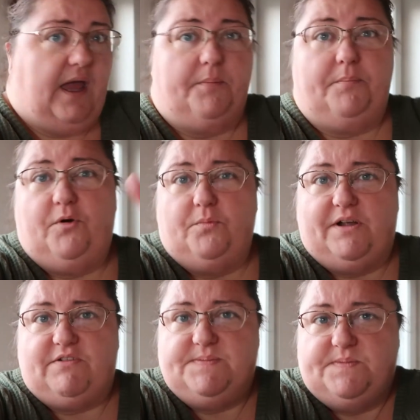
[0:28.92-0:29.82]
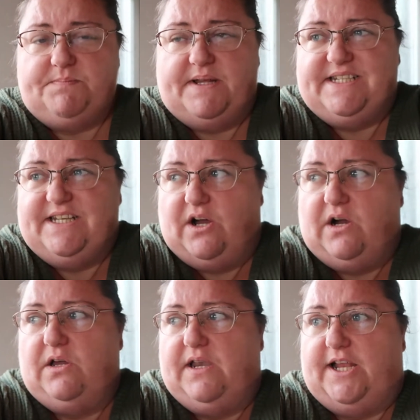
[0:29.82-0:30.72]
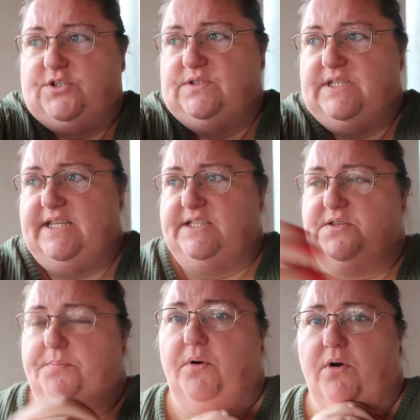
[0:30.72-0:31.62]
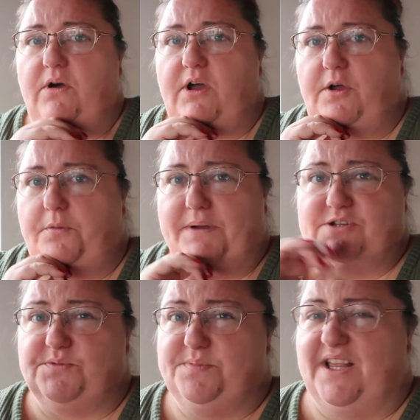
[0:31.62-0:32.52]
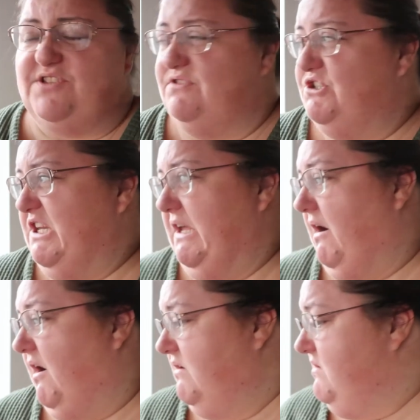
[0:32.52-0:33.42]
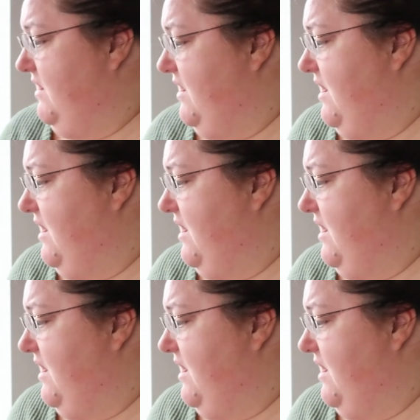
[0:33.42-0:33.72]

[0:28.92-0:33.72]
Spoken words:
and put my Christmas bedding on. I just need to put mattress protection sheet on.